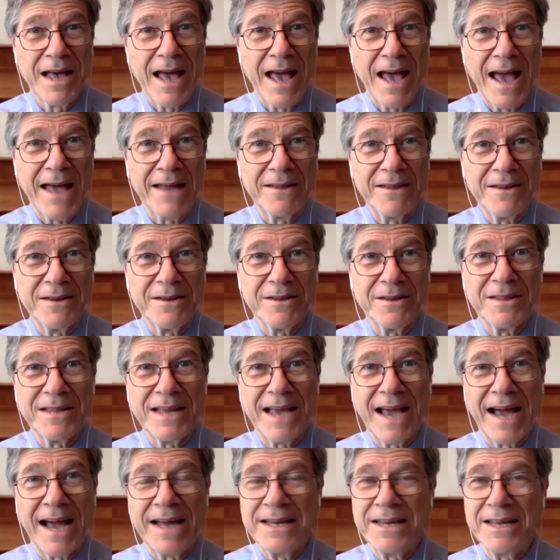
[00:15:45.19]
And the
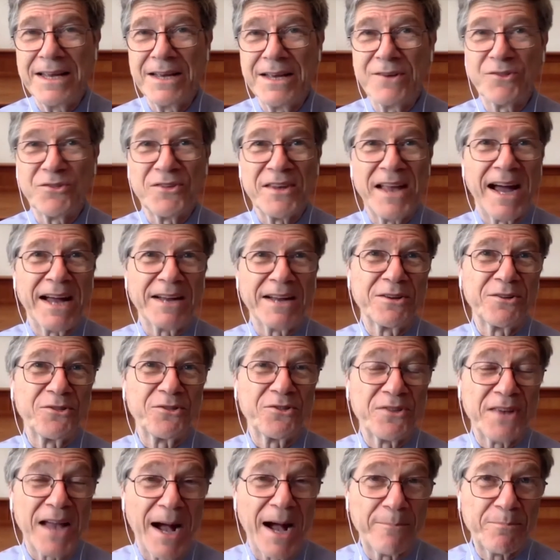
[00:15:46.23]
idea is not to
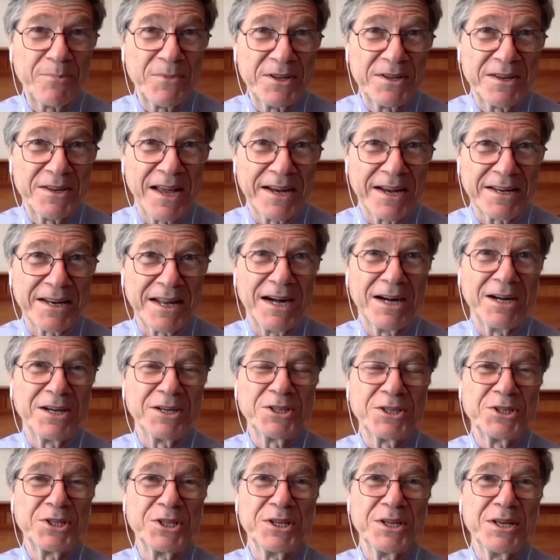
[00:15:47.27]
stop the
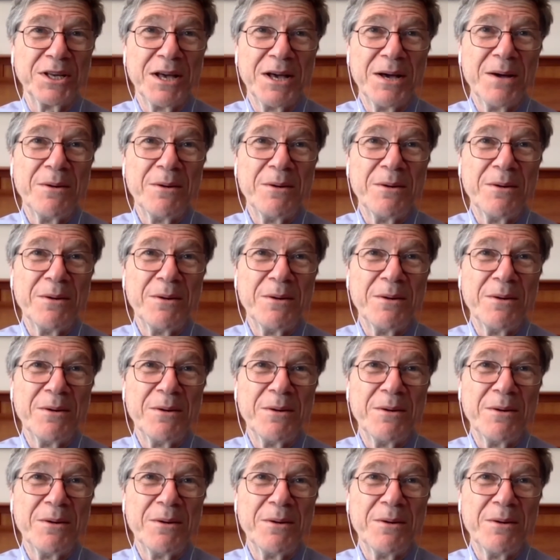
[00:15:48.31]
technology,